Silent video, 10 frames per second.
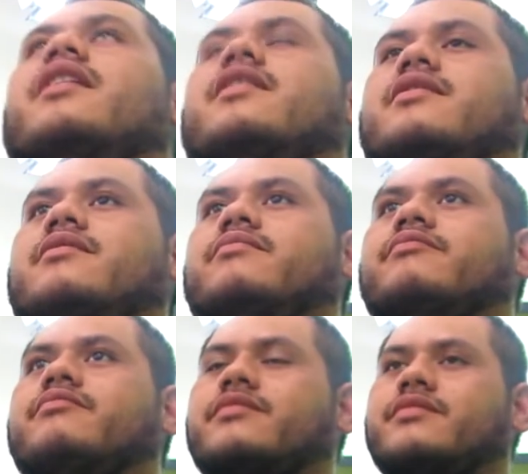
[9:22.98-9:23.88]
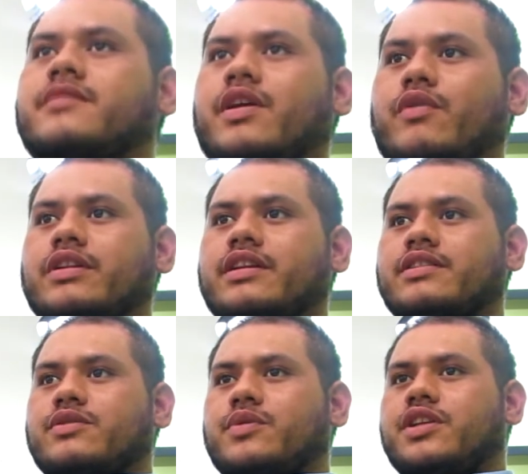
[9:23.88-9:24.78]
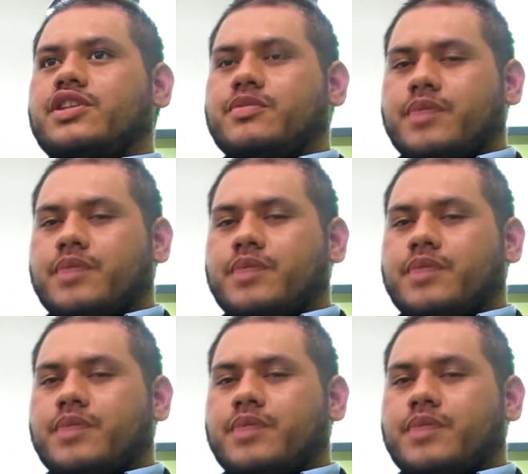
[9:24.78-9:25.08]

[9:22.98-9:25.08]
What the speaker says: I want the Swedish